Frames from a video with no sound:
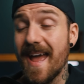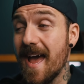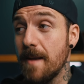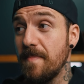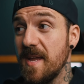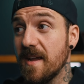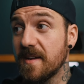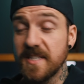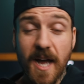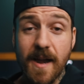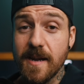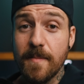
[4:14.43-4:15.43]
and being a
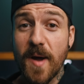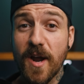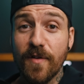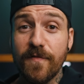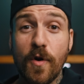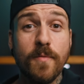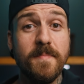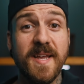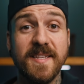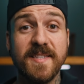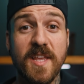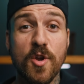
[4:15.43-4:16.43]
tiny microphone
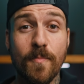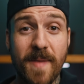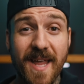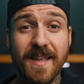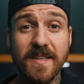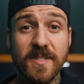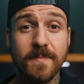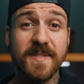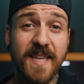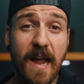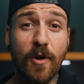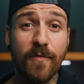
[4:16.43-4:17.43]
means that you're making some
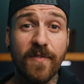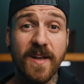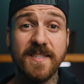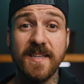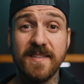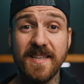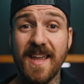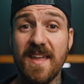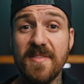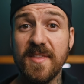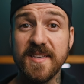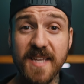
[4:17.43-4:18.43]
sacrifices
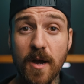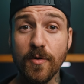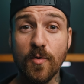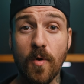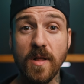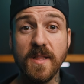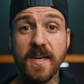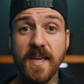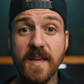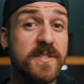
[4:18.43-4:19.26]
in the sound quality.